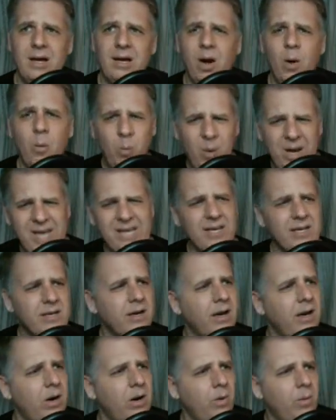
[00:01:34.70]
a week
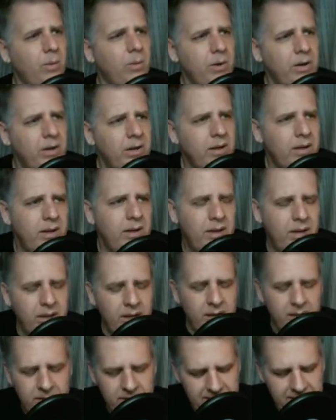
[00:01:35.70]
ago
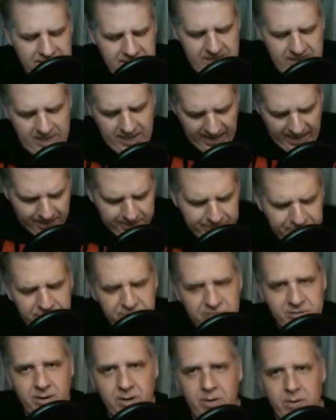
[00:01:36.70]
the
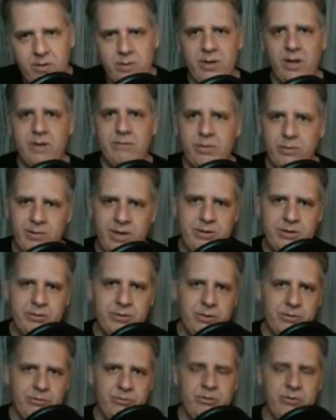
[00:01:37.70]
episode of the
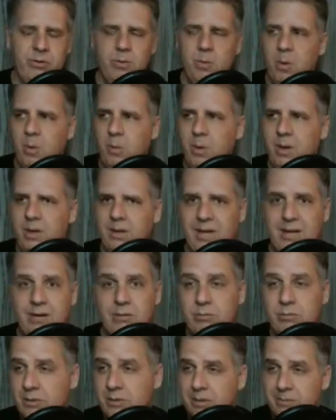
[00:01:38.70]
Retro Zoo where we like
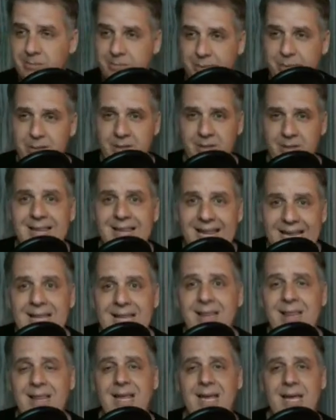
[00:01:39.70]

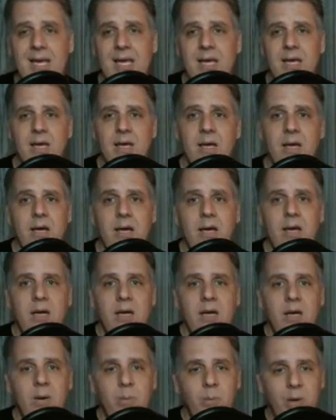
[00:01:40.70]
completely
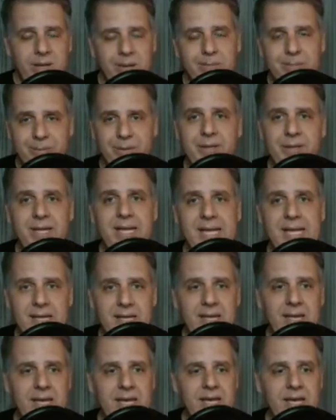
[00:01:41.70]
we
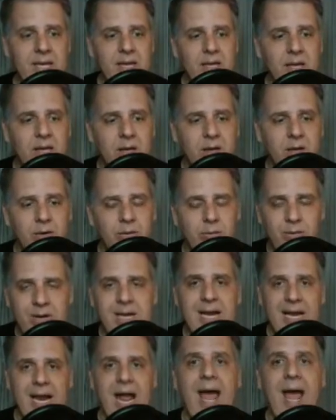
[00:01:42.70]
completely
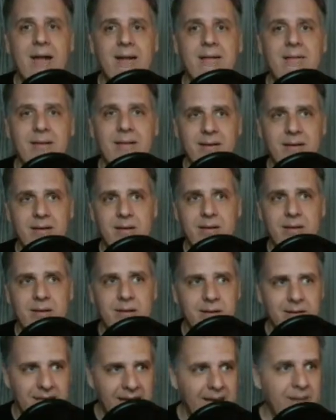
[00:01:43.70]
reenacted
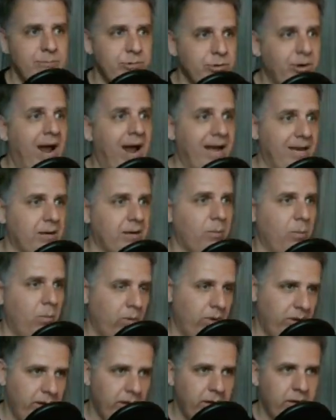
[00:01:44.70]
the game Dragon
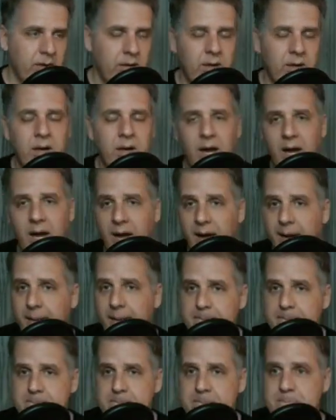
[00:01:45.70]
Warrior
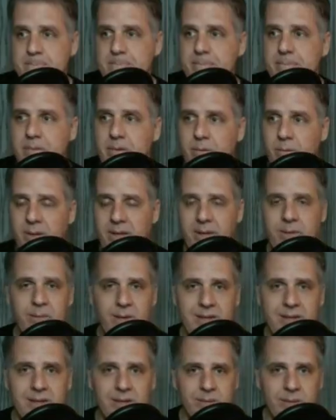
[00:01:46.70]
um, with
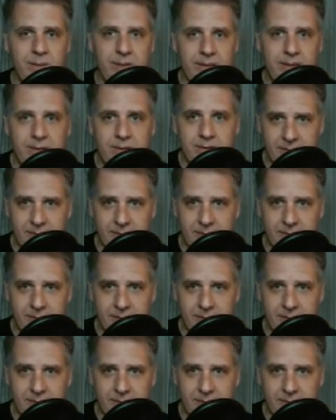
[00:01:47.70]
with with